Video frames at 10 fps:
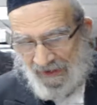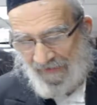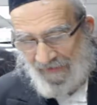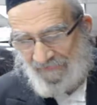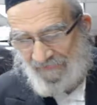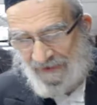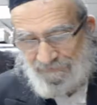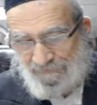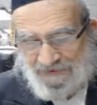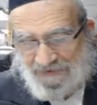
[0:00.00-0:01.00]
and then
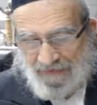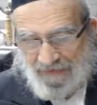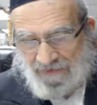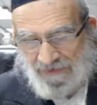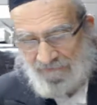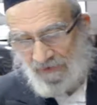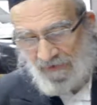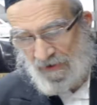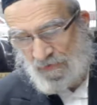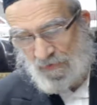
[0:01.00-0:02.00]
it's something
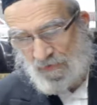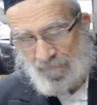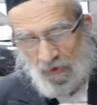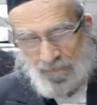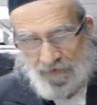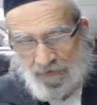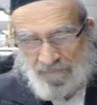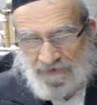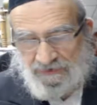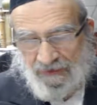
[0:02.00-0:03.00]
to the point where it
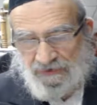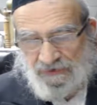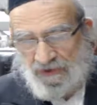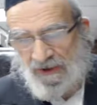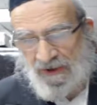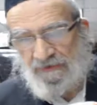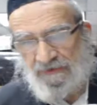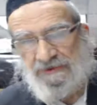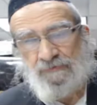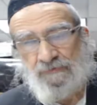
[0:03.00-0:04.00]
can mislabish in kelim.
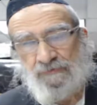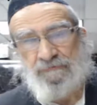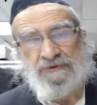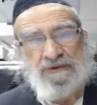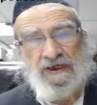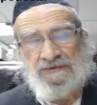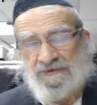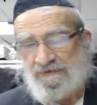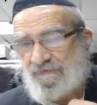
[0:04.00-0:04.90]
This is what we discussed in the,